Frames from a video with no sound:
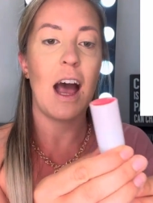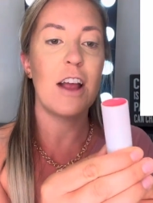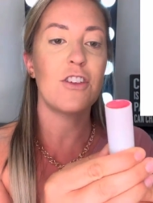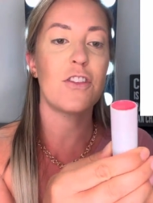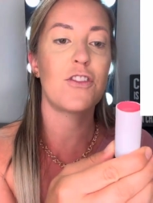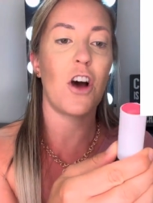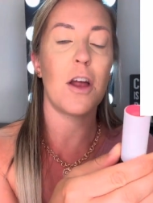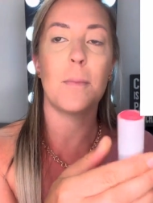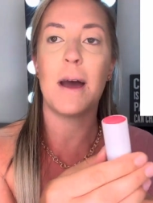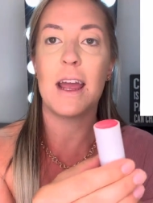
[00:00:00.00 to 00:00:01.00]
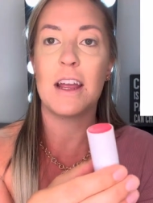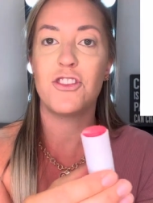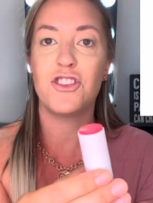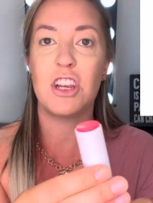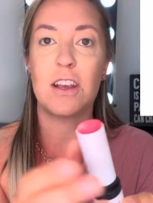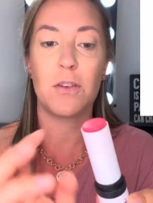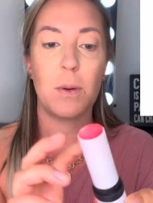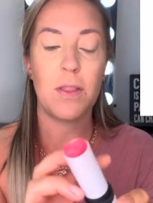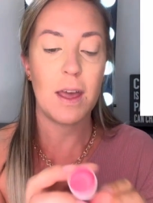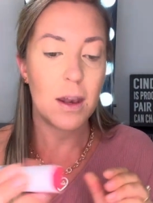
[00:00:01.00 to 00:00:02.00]
I just dot my cheeks
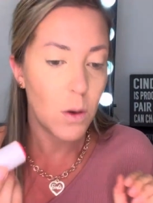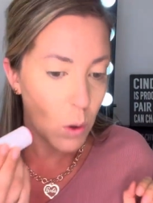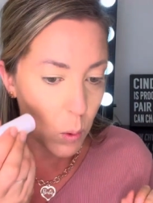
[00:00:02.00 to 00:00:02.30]
with it.